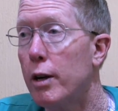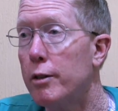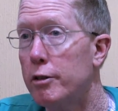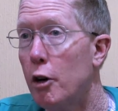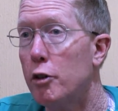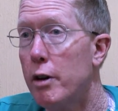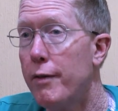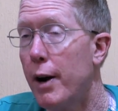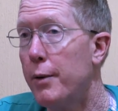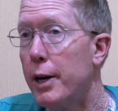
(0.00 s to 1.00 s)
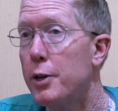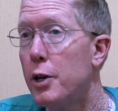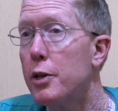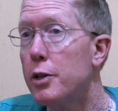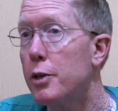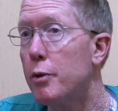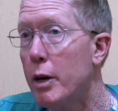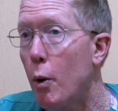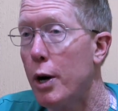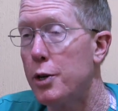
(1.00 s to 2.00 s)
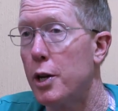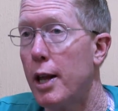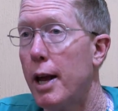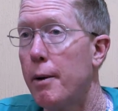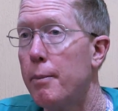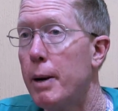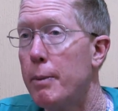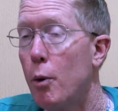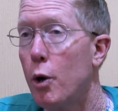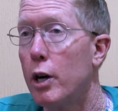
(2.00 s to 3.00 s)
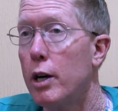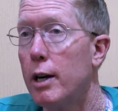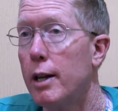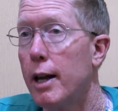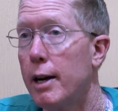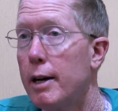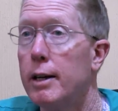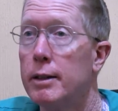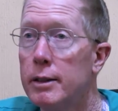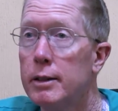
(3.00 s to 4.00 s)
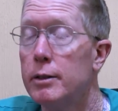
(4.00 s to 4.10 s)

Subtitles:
the Rotary Foundation. It requires a lot of paperwork and a lot of